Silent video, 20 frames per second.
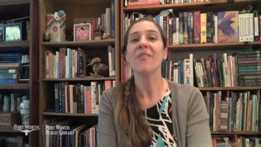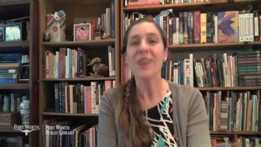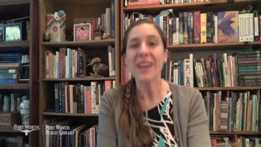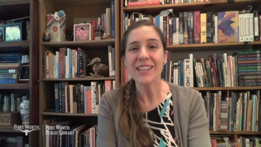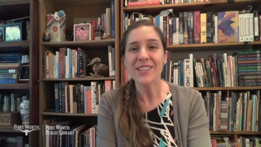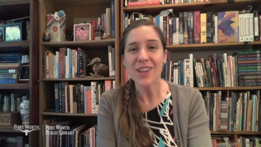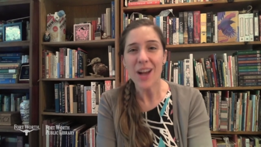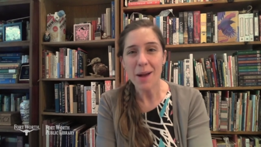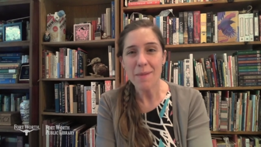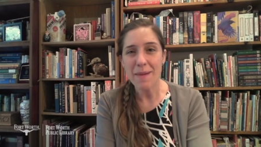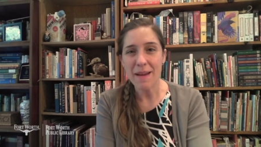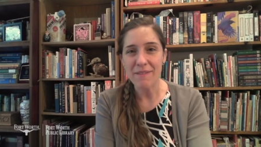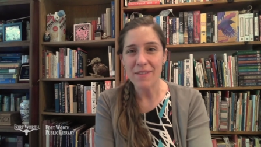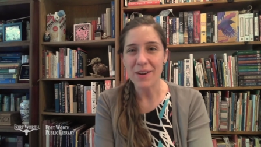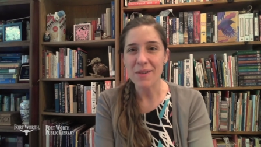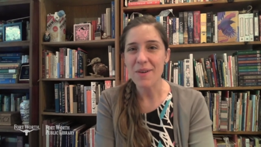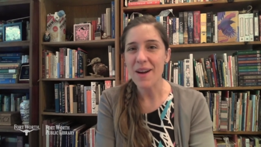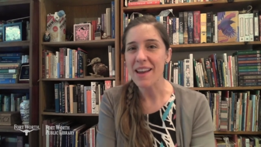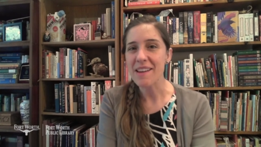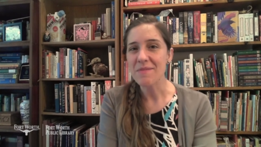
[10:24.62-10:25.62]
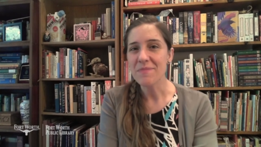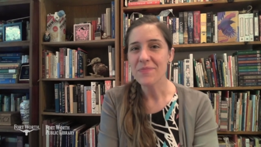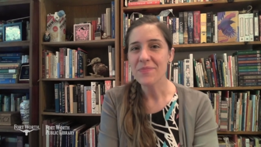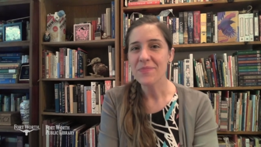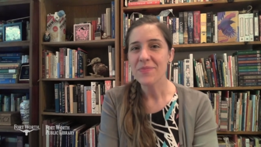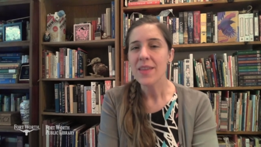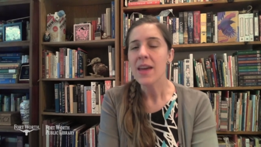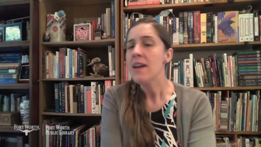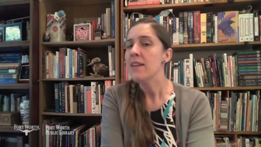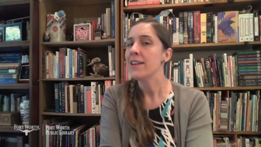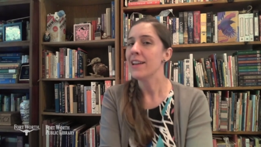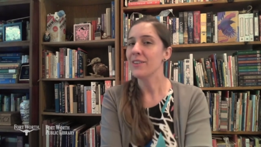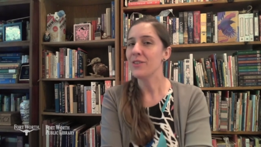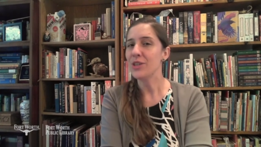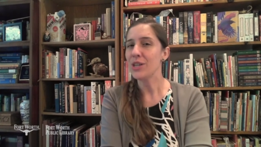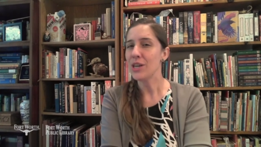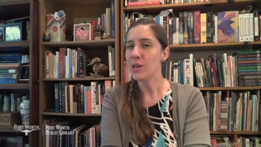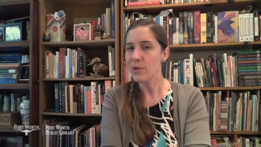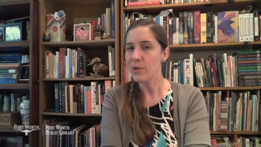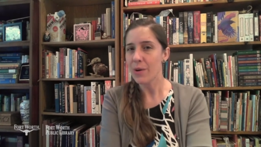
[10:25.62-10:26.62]
Great job, everyone. Now,
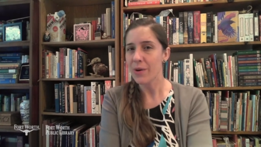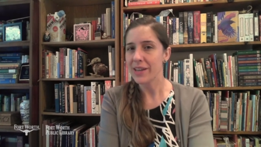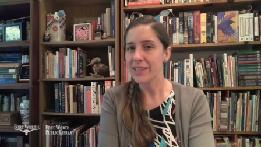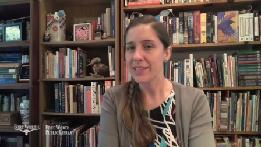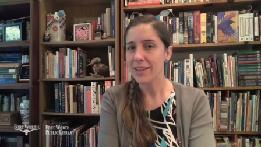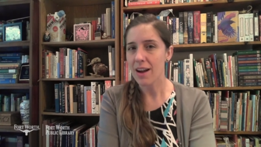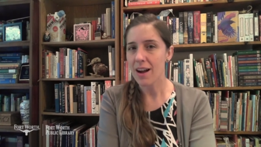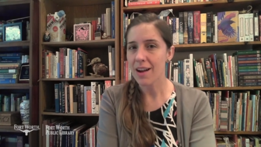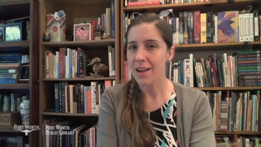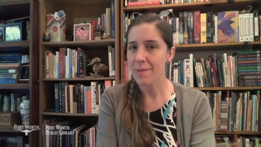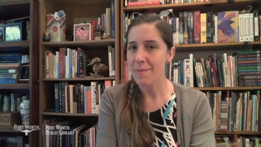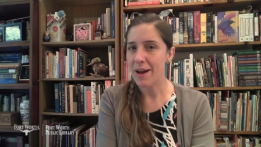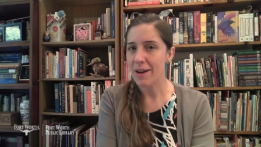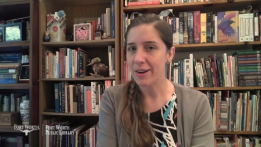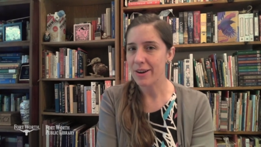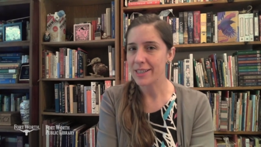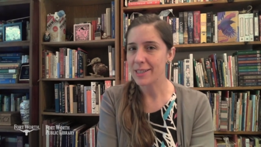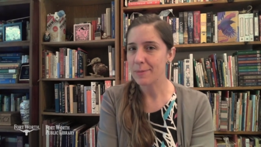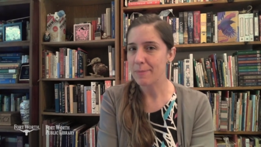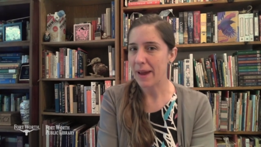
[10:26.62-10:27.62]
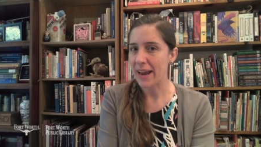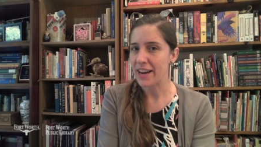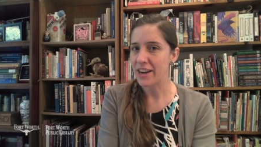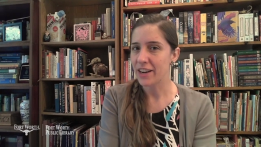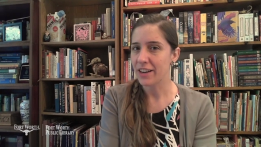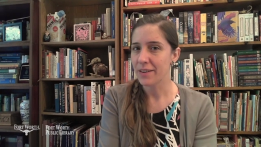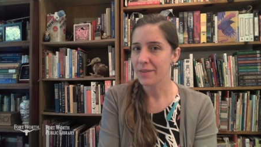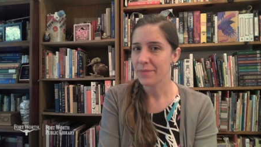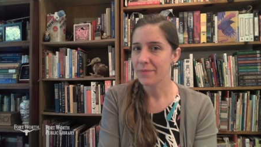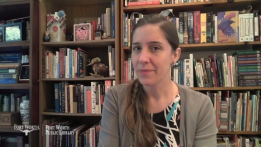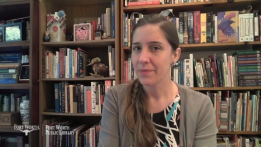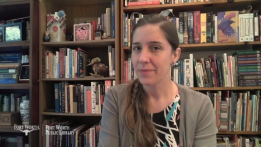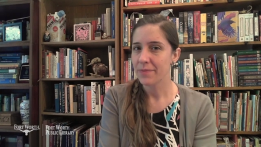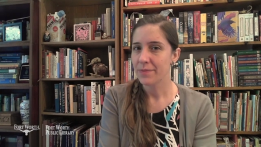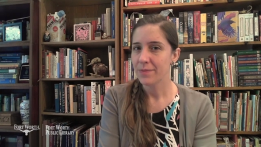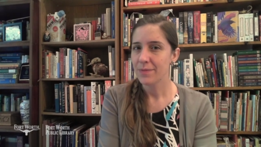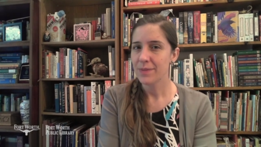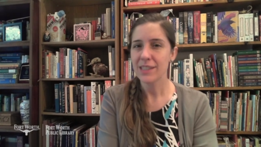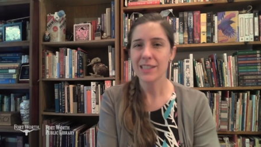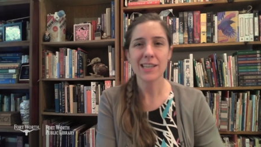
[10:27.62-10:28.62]
do you know a song about a spider?
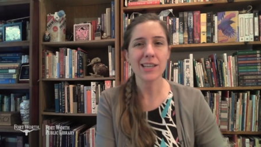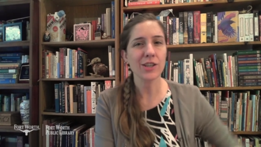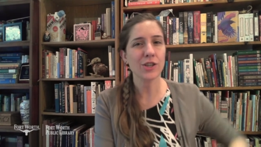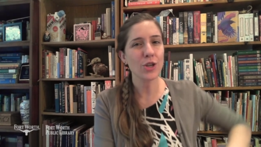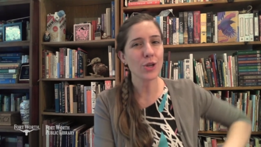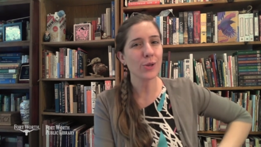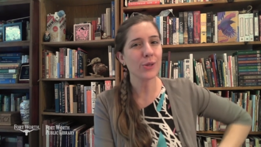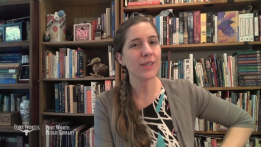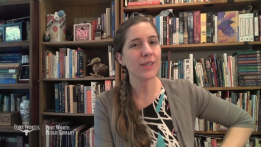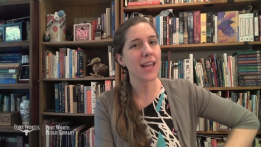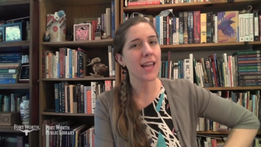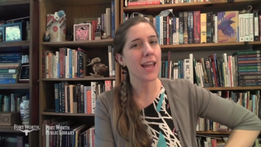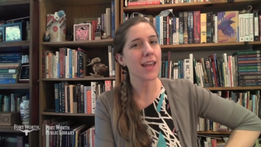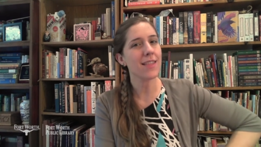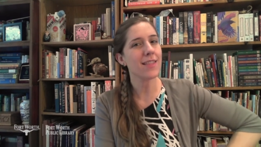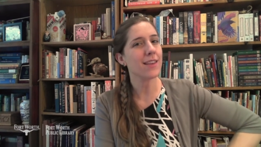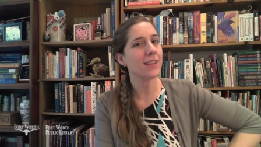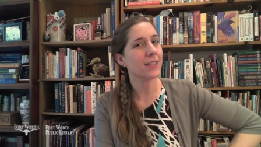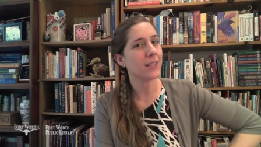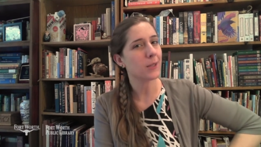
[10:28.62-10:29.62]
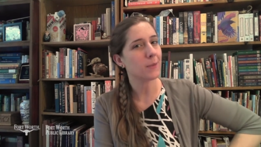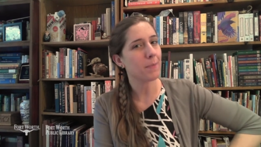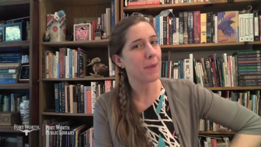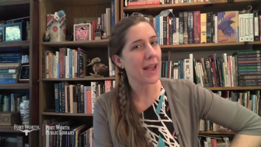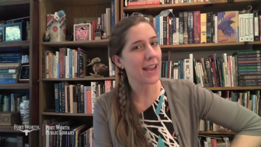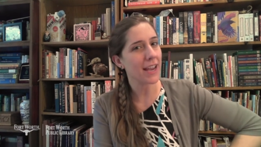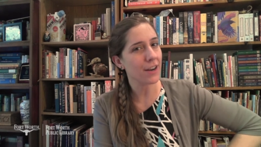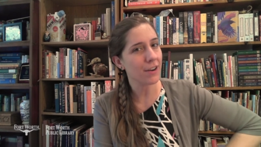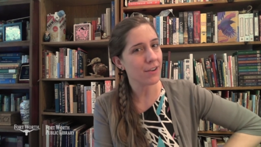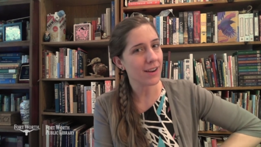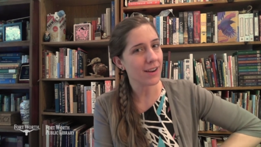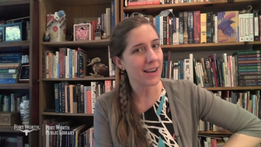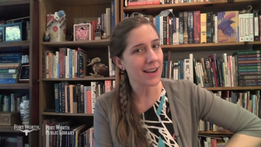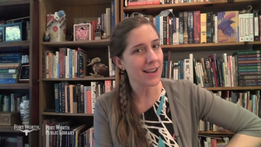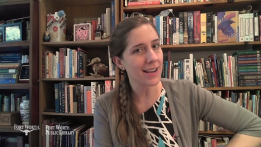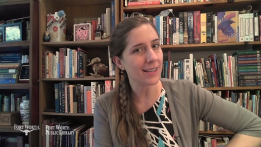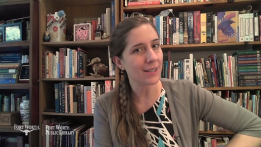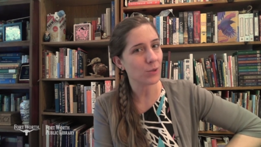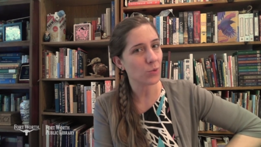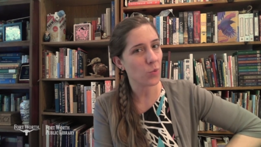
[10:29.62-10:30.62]
Did you say the spider in
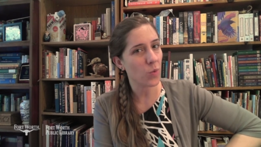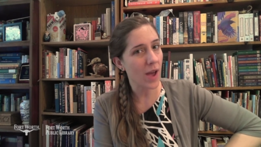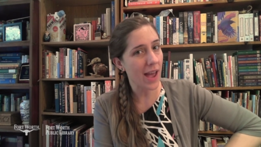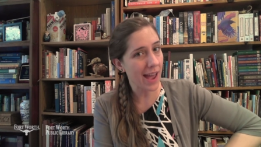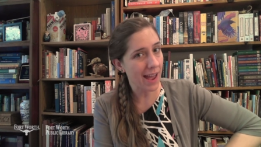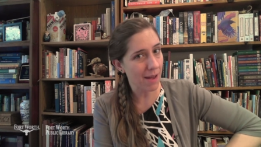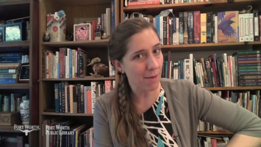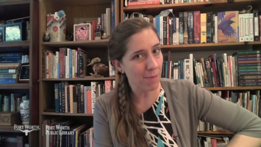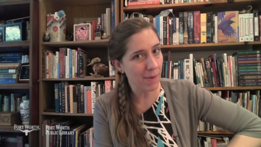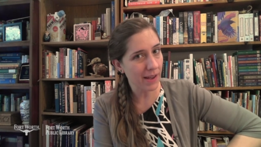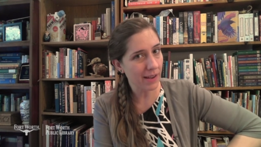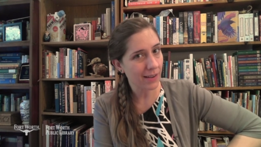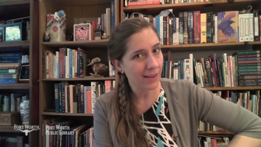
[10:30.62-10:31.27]
his web?